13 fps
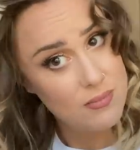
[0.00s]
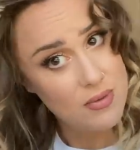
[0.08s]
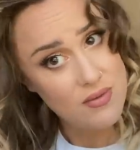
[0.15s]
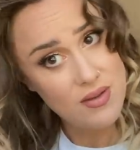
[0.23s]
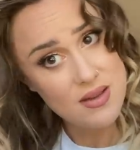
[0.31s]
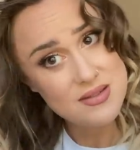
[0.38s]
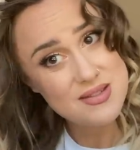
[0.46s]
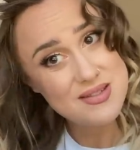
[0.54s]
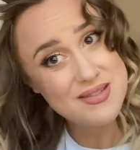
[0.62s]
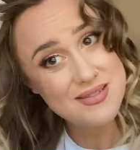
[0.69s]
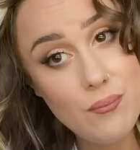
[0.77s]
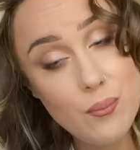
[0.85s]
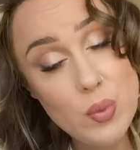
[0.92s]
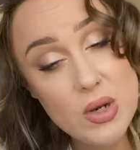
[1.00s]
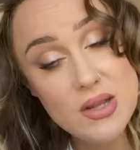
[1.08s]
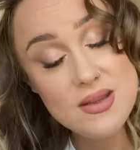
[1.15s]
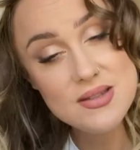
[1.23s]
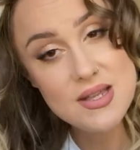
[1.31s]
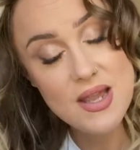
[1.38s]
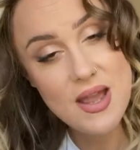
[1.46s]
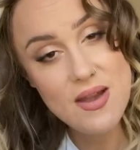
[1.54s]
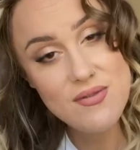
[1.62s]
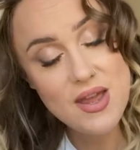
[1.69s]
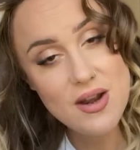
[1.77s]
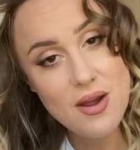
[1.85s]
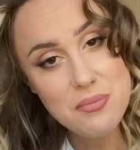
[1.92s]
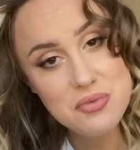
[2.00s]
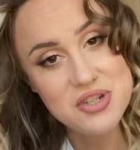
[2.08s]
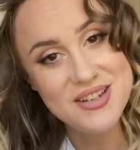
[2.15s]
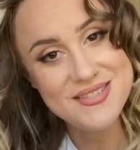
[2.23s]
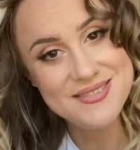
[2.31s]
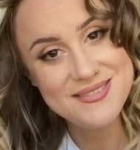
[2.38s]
my face. But at least I have that option.